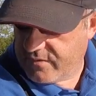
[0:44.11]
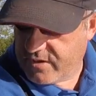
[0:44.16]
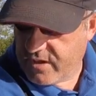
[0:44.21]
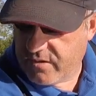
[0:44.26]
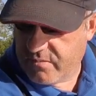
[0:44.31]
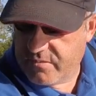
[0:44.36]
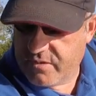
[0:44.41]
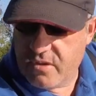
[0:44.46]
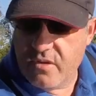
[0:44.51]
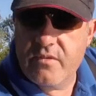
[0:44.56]
set
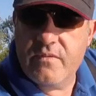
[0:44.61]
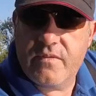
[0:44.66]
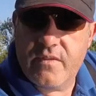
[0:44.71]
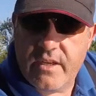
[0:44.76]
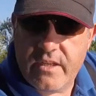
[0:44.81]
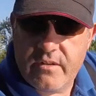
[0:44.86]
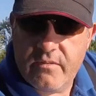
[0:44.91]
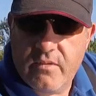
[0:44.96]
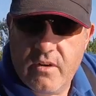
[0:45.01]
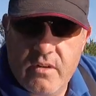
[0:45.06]
up 2
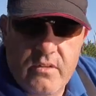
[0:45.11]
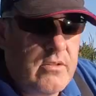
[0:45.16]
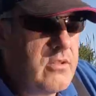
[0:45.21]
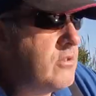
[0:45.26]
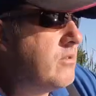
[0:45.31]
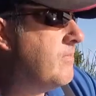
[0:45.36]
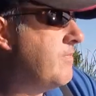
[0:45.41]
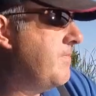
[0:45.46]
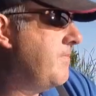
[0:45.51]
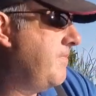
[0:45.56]
feeder
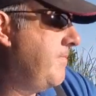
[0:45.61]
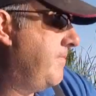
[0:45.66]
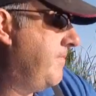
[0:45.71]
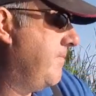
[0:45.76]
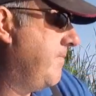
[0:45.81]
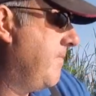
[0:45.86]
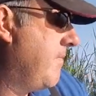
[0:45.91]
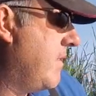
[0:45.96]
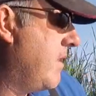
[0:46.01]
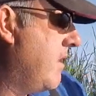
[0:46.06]
rods.
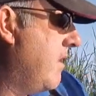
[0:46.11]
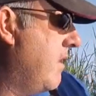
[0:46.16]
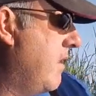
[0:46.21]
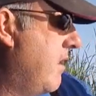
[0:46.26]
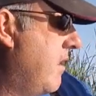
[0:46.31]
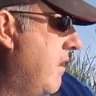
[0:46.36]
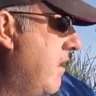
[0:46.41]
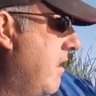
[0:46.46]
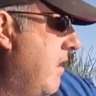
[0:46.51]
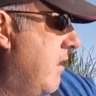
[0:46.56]

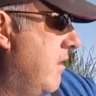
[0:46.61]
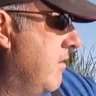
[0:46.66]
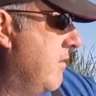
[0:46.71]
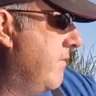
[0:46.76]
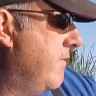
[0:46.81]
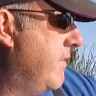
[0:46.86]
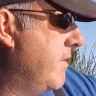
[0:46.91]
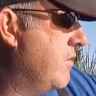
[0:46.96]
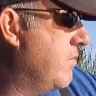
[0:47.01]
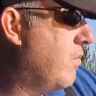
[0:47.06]
I'm going
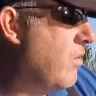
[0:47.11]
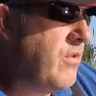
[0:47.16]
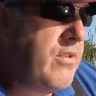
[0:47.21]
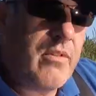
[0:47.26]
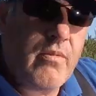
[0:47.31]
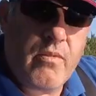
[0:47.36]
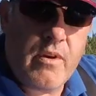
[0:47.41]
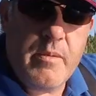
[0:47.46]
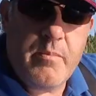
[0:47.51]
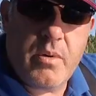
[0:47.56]
to fish one
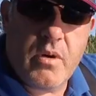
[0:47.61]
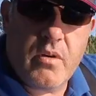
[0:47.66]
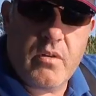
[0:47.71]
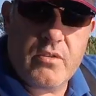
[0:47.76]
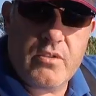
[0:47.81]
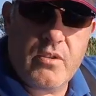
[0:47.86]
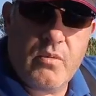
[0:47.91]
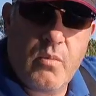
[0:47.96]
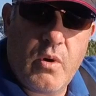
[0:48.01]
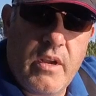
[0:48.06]
3
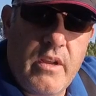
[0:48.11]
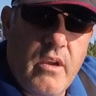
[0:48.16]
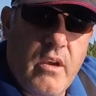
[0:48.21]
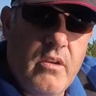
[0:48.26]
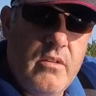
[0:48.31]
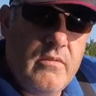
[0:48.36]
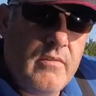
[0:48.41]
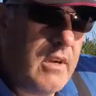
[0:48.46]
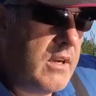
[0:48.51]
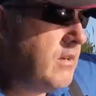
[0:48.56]
parts the way
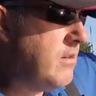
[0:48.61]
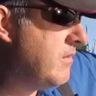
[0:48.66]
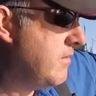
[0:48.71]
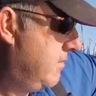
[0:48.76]
over,